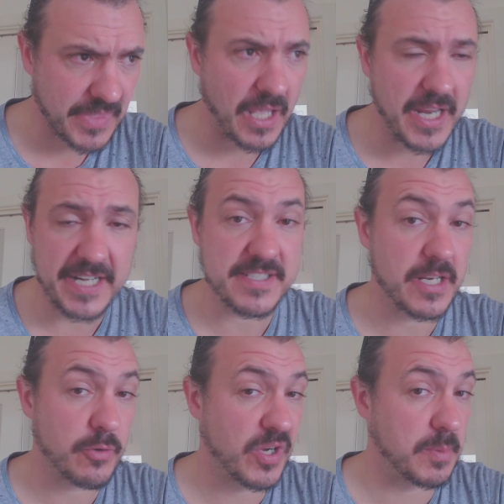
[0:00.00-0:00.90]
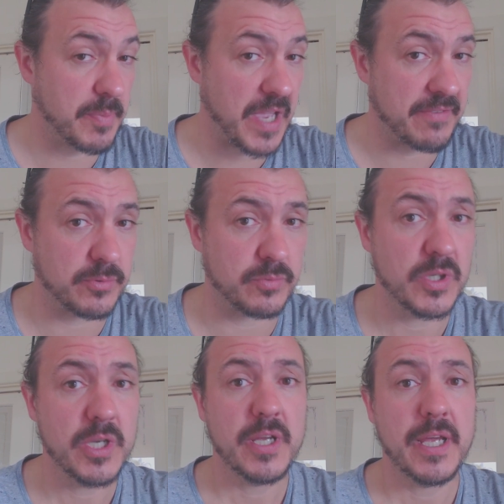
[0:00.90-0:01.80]
It is an incredibly powerful
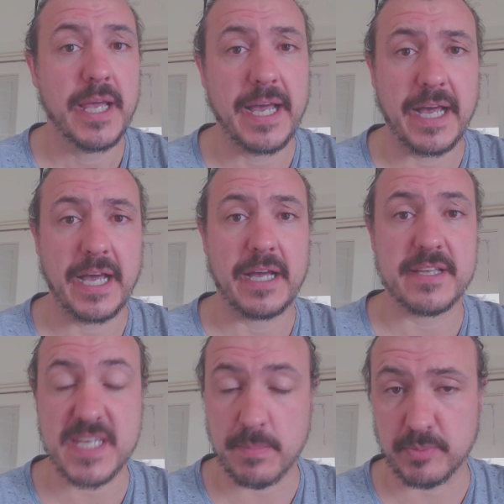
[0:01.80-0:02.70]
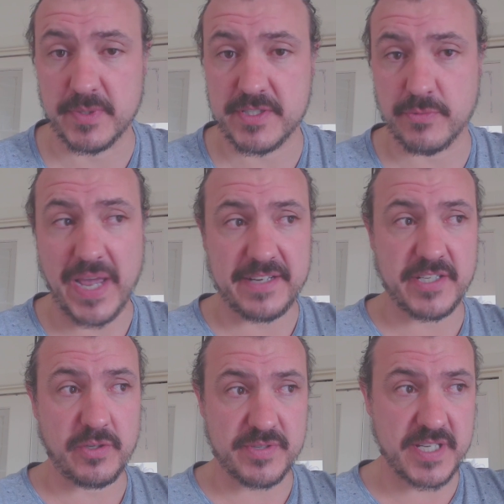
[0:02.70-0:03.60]
supplement to add
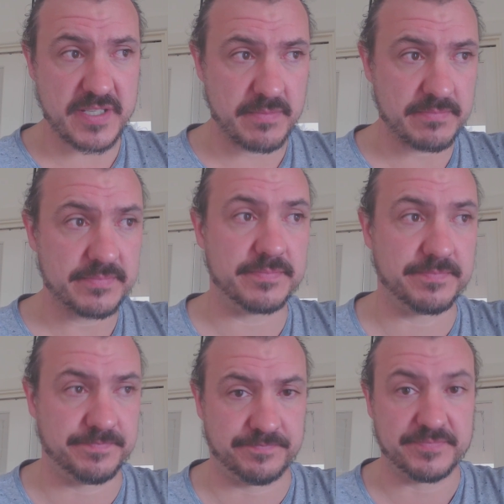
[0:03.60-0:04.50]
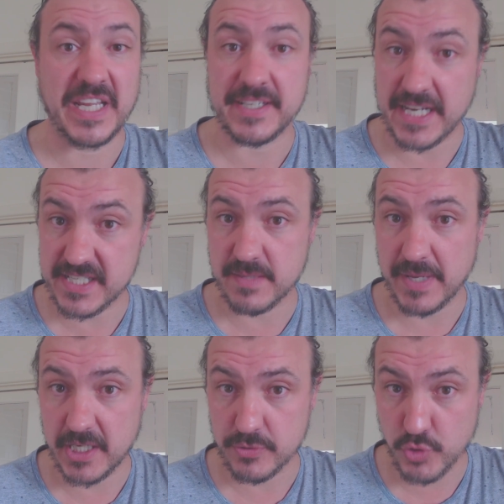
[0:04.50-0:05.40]
to your system. It needs to
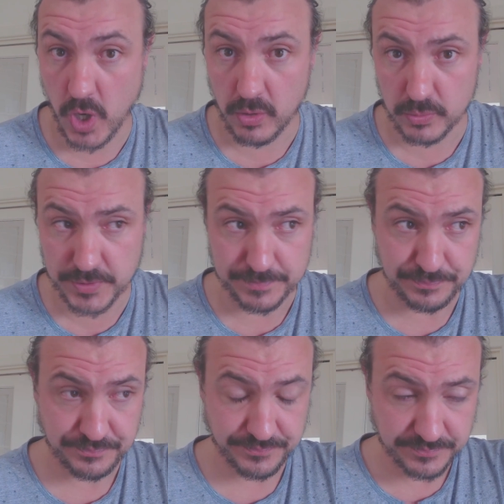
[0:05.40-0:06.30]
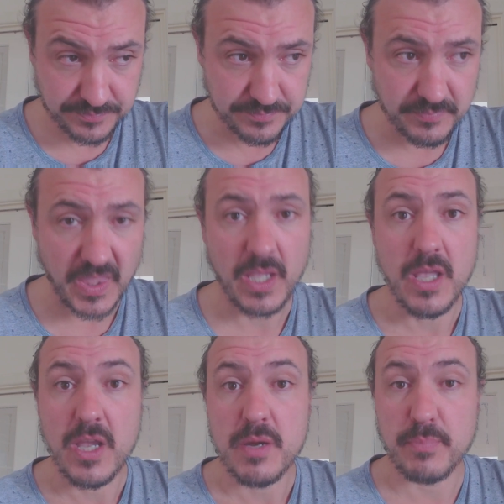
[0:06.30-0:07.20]
be controlled.
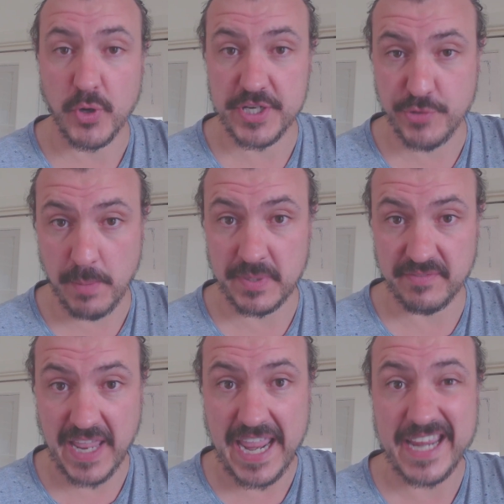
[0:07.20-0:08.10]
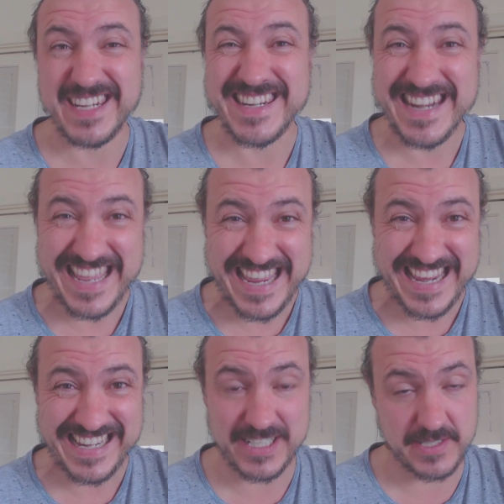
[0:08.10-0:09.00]
Pre-treatment of air
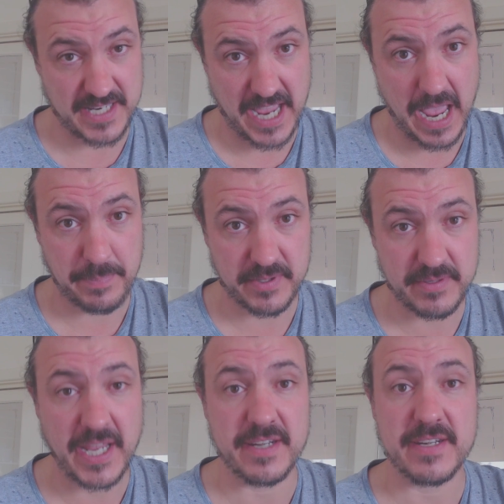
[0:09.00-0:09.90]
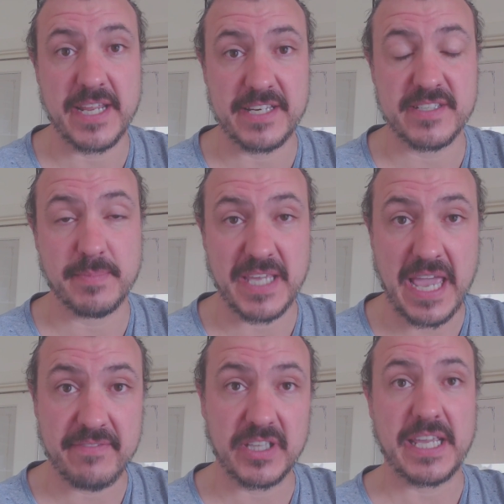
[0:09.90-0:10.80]
needs to happen and needs to be
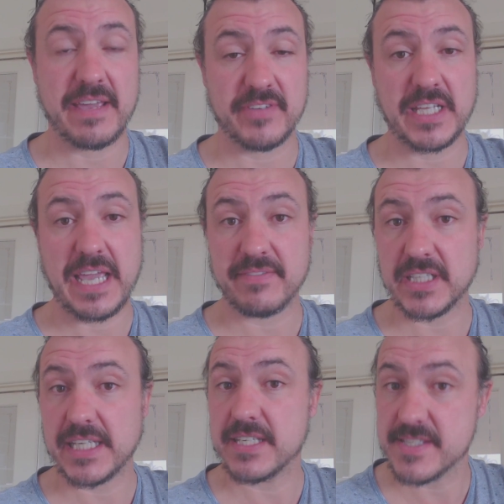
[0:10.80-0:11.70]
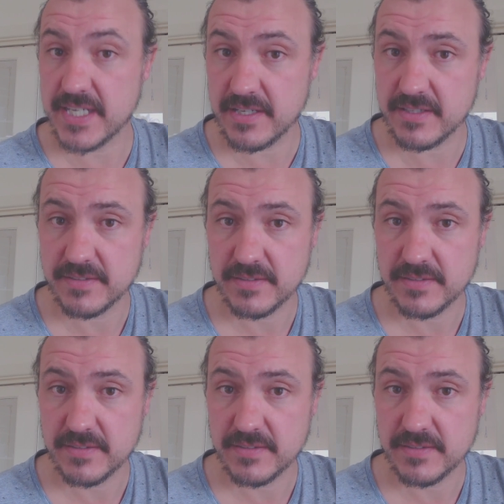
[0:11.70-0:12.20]
heavily, heavily, heavily considered.